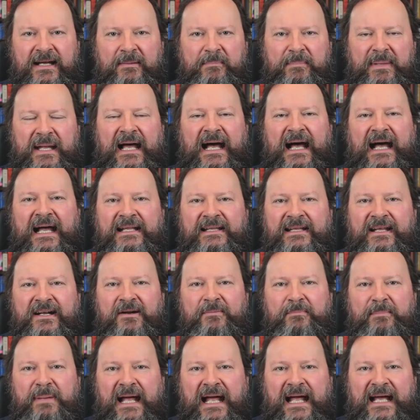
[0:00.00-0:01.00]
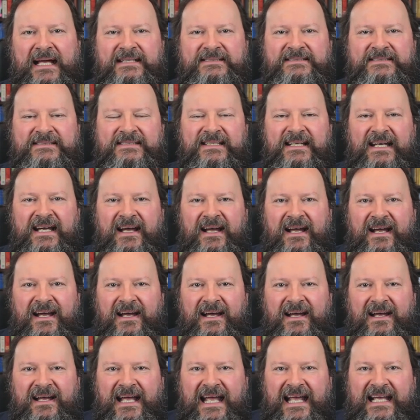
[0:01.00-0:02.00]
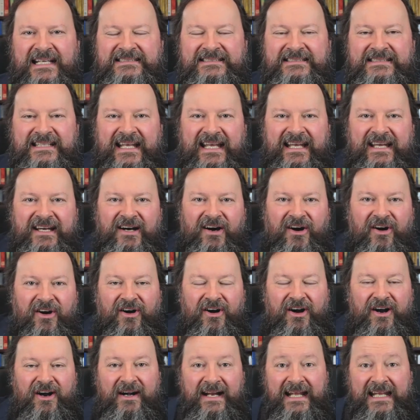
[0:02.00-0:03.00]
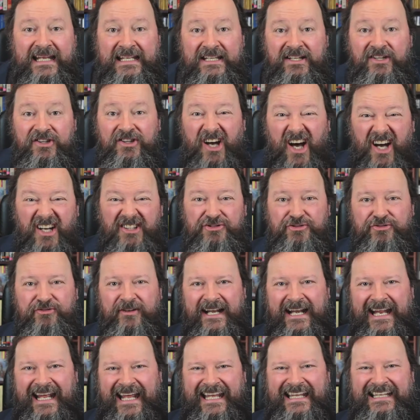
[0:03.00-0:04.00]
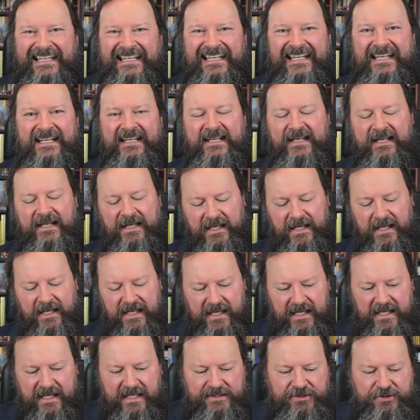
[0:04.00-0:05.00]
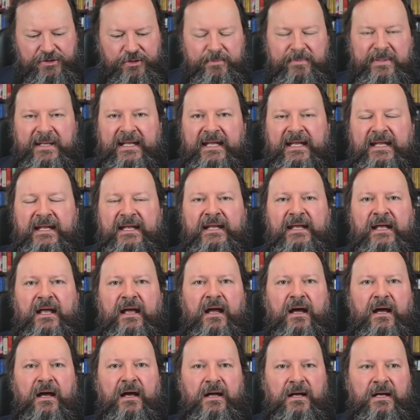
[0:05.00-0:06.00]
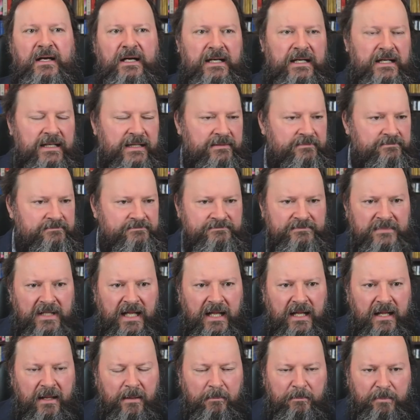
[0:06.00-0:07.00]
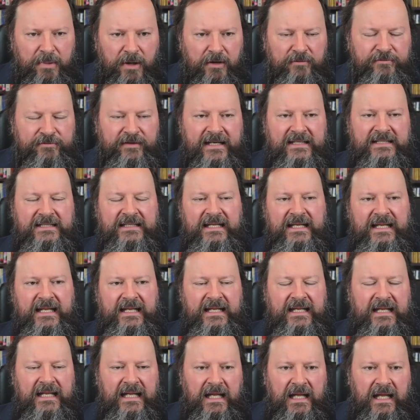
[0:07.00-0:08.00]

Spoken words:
behind their backs as they are indoctrinated to be perfectly